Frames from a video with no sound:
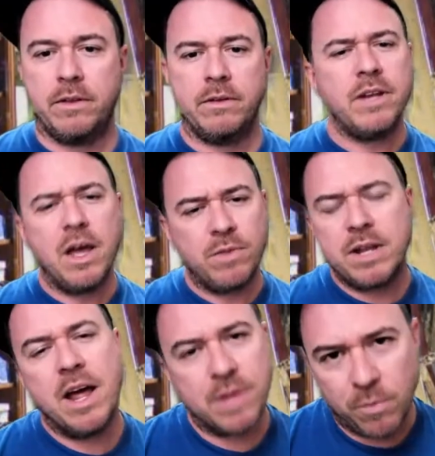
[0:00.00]
No,
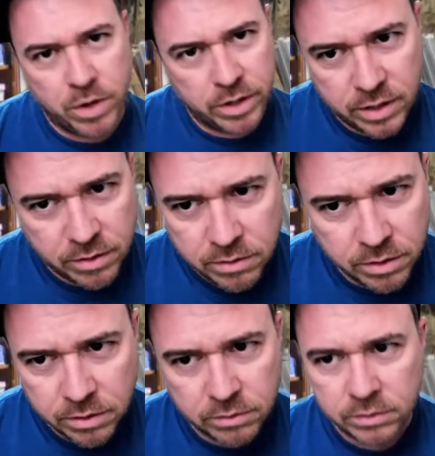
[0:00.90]
they wouldn't.
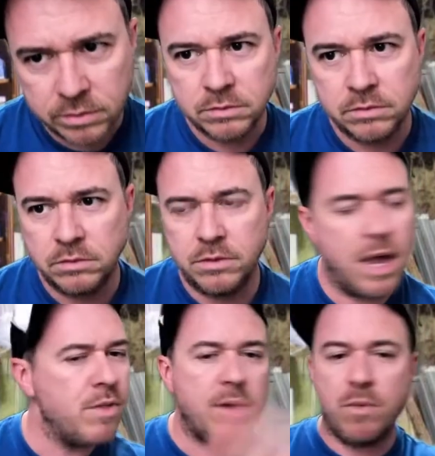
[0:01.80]

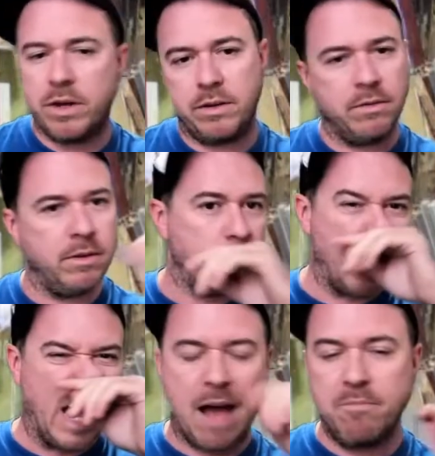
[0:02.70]
No, they wouldn't.
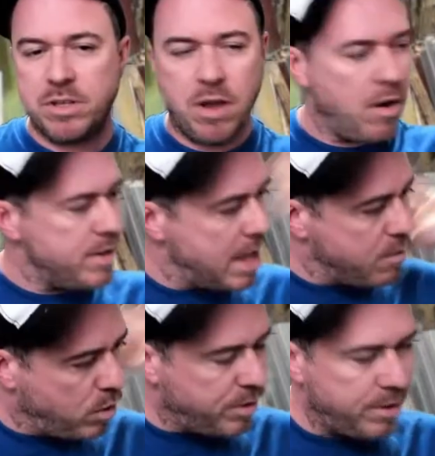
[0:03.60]
I'm sorry, they
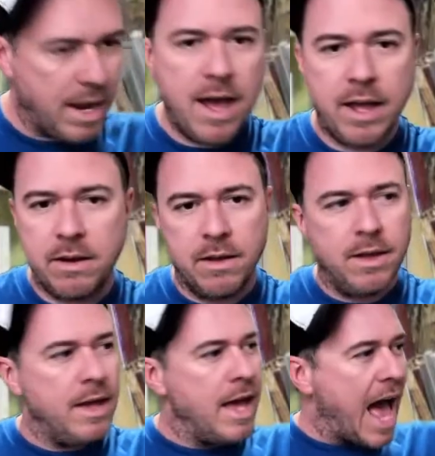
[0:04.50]
were not.
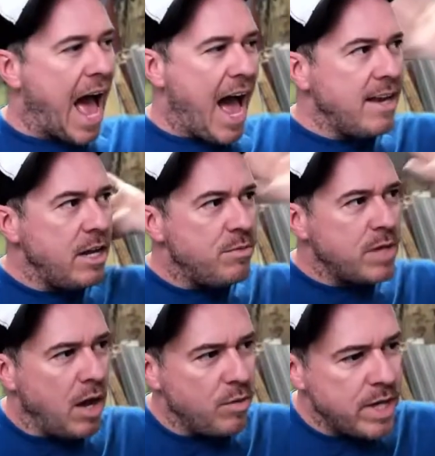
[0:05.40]
I knew
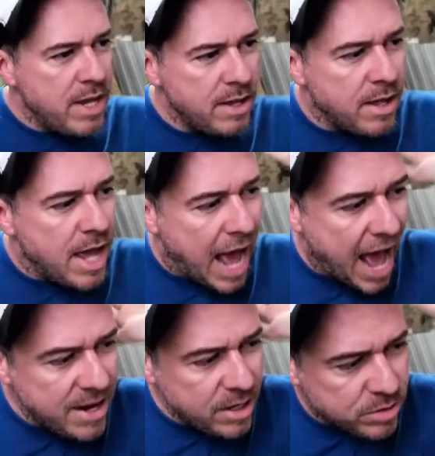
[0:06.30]

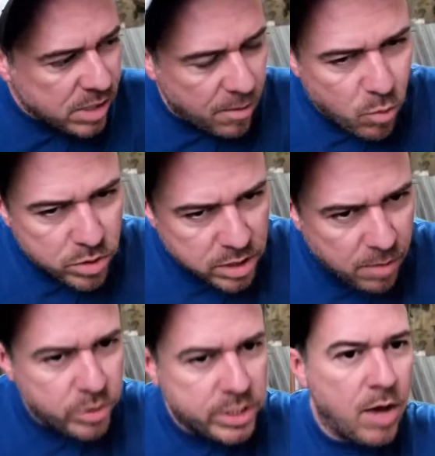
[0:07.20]
something was
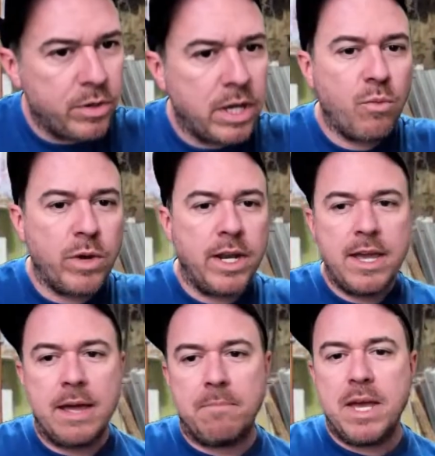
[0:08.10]
up with Tony when
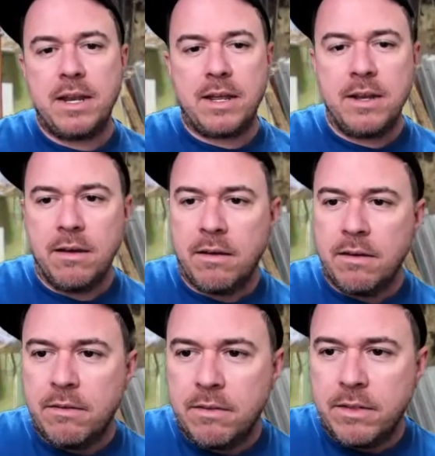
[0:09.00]
he admitted
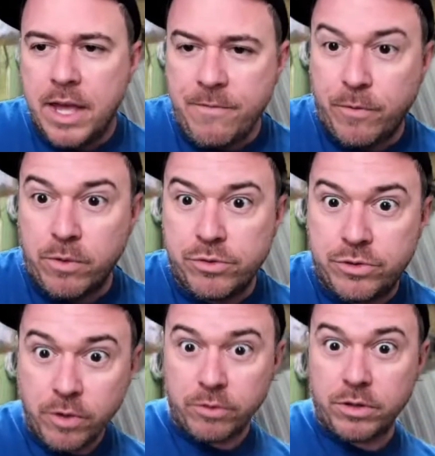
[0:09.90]
he
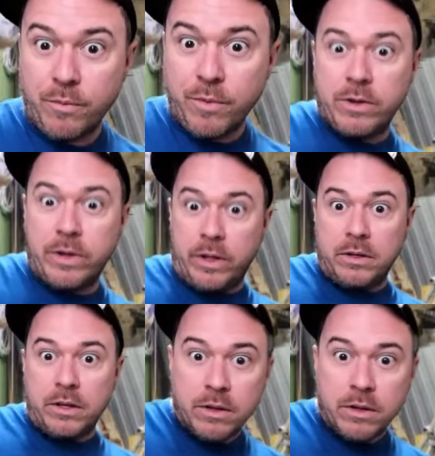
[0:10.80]
forsook the run